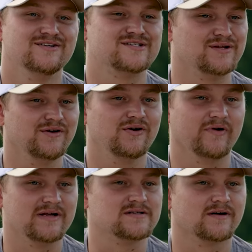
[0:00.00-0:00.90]
just do your
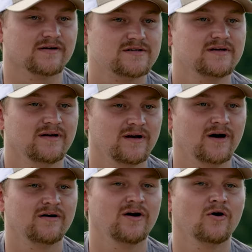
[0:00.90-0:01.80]
research.
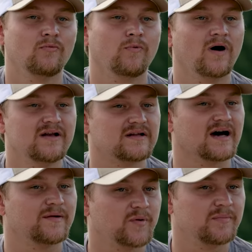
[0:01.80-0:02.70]
Know, know what
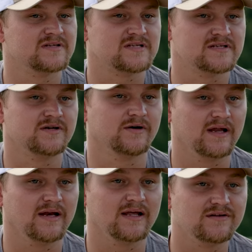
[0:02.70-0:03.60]
type of business you're
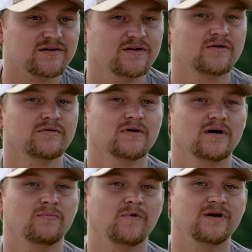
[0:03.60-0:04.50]
getting into.
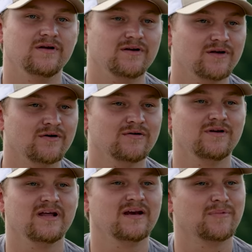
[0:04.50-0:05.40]
When you do,
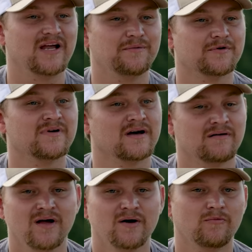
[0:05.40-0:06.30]
you need to be able to,
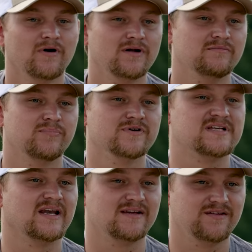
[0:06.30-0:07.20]
one,
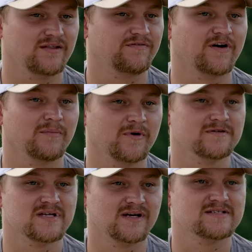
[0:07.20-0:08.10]
present it to the
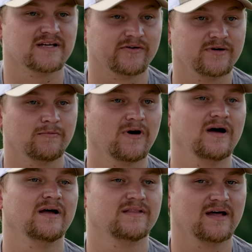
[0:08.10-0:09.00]
farmers in a selling
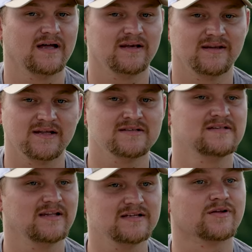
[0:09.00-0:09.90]
way that this,
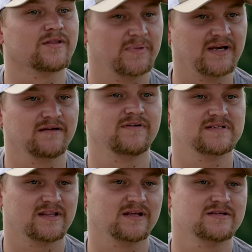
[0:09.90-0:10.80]
these are the
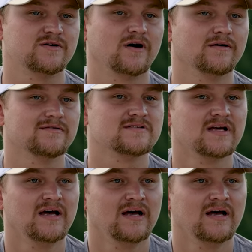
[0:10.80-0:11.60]
benefits of these drones.